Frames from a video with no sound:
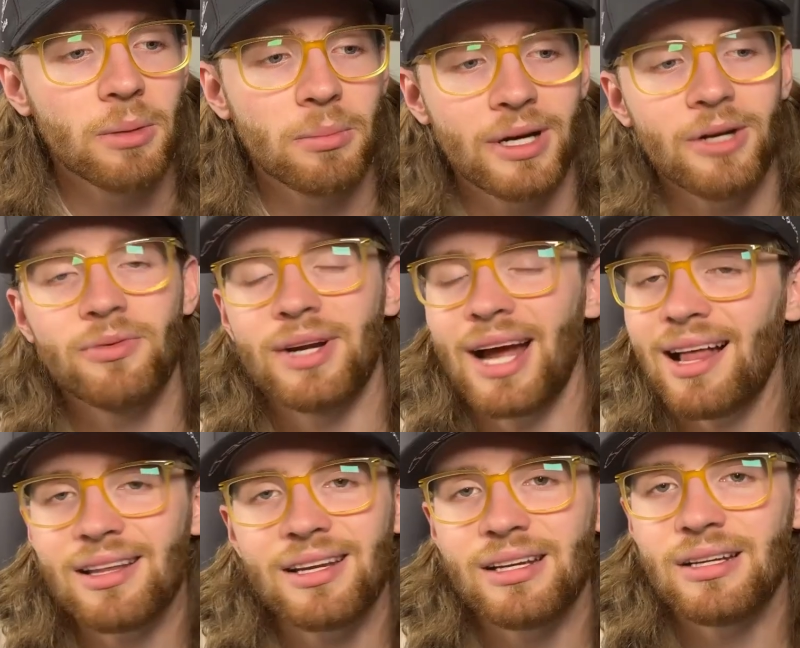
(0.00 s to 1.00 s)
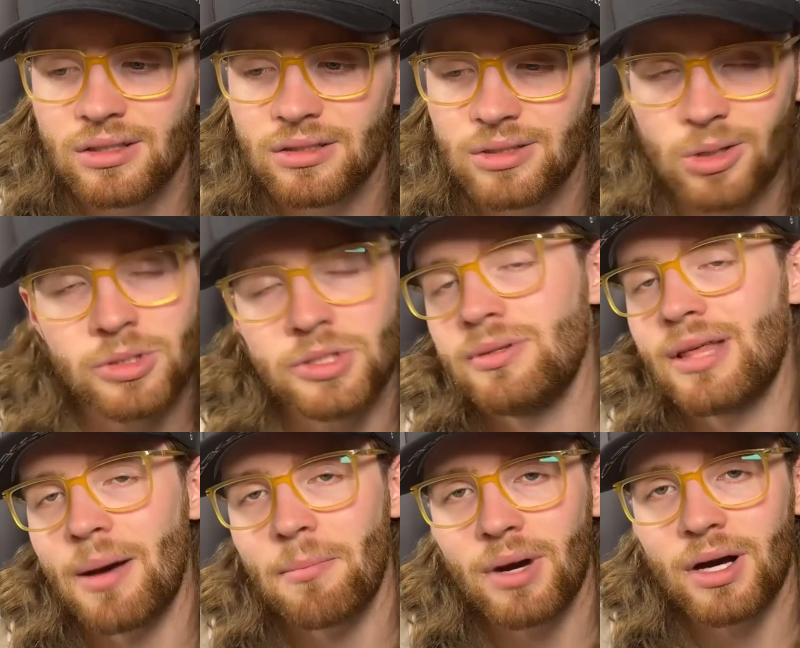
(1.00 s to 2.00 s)
But in reality, don't do
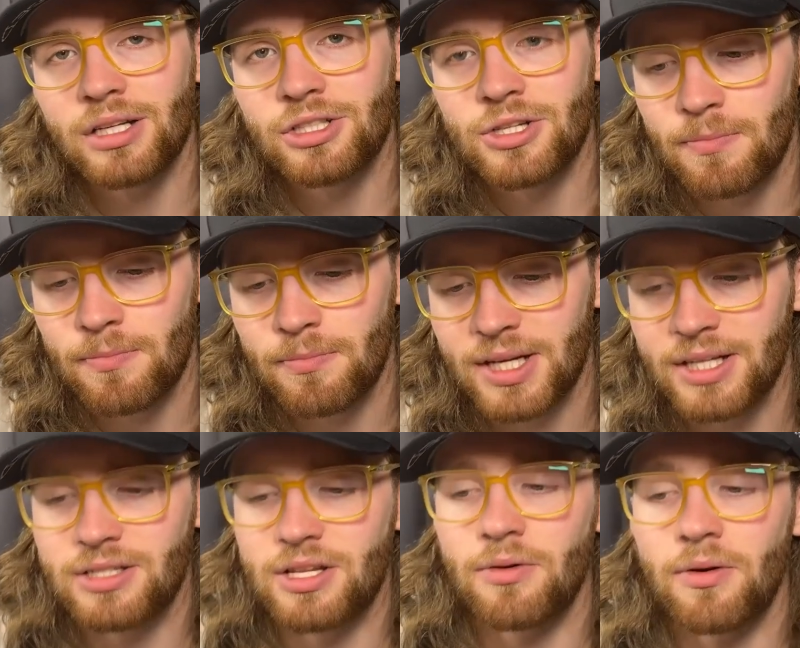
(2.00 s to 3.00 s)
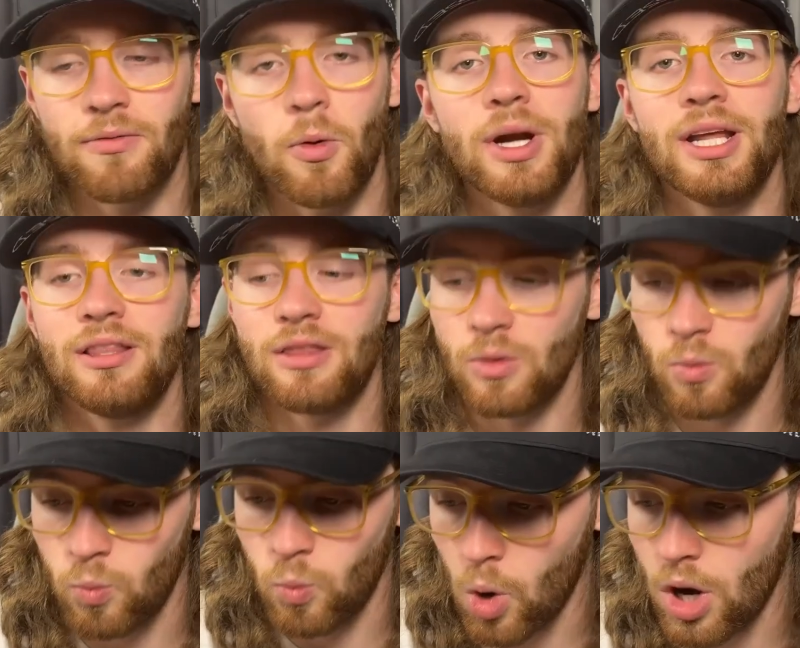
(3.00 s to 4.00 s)
that much because they're avoiding the
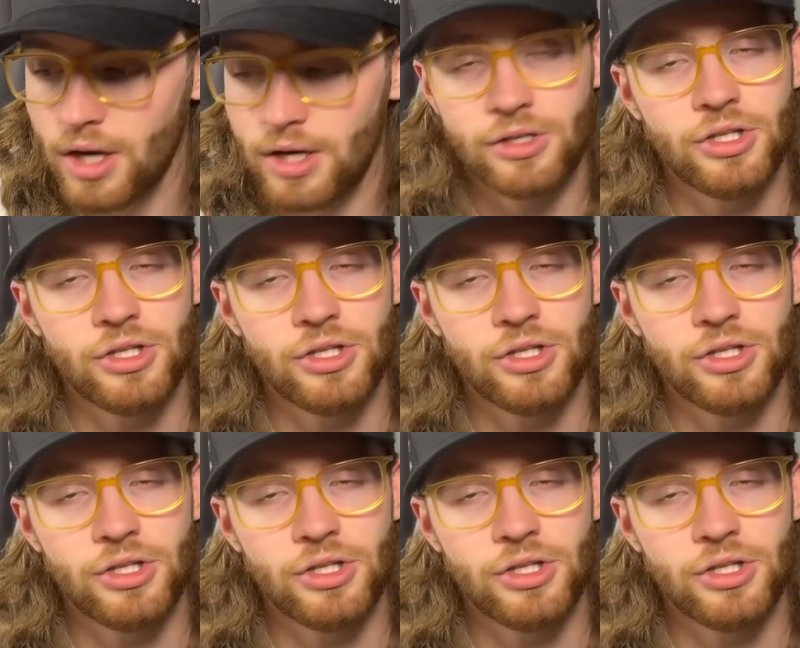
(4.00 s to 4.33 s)
1,